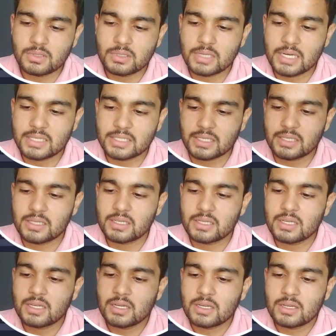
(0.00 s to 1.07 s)
Let's see.
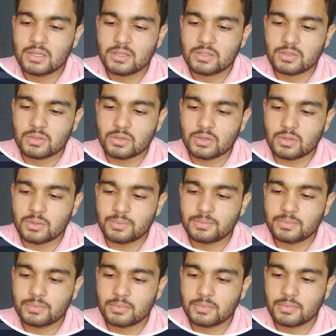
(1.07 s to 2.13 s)
So
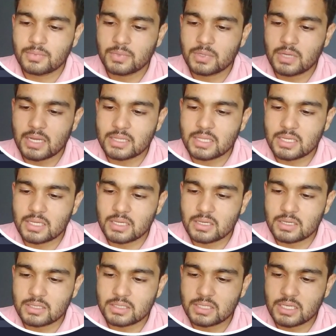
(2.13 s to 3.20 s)
I think
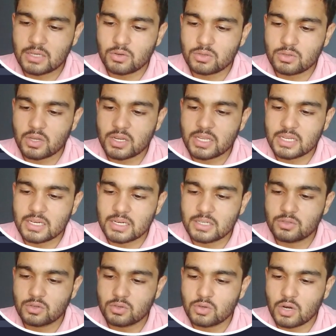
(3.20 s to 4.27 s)
string, oh, sorry, it
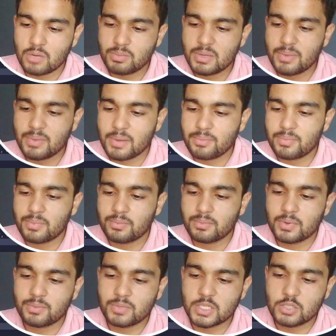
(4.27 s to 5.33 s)
should not be
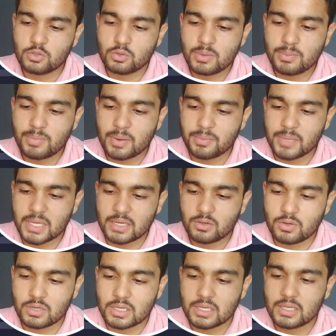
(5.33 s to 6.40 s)
it should be public.
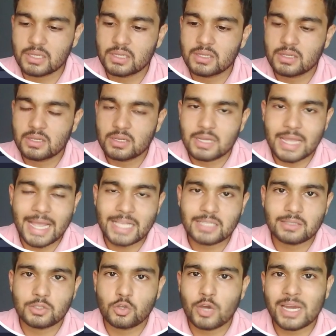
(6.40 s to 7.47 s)
Okay, as
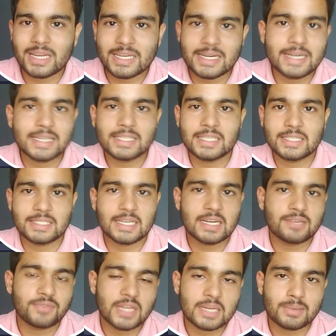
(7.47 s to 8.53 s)
you are creating the
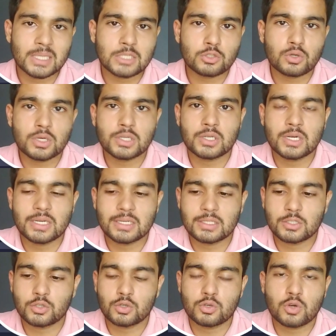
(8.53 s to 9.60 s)
state variable, so it
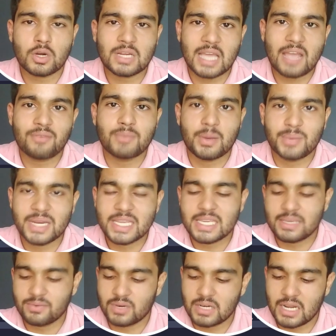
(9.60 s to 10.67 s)
should not have memory
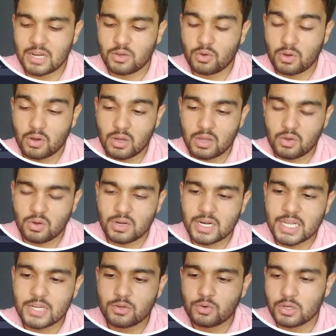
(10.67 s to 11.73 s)
keyword. I
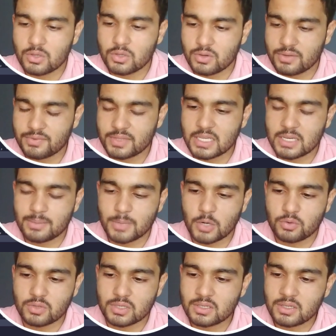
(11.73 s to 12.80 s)
already told you everything
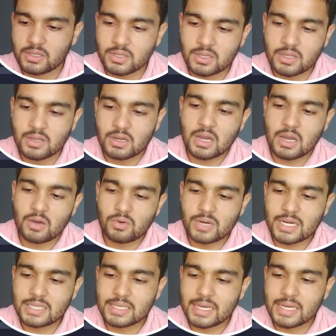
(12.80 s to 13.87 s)
about it. Now
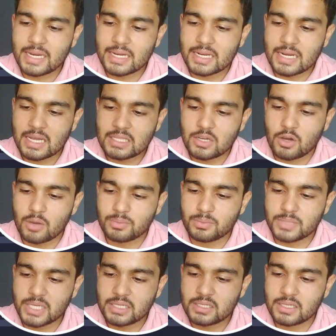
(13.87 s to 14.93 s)
let's create another
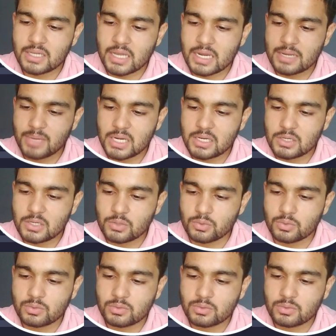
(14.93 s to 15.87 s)
object animal2.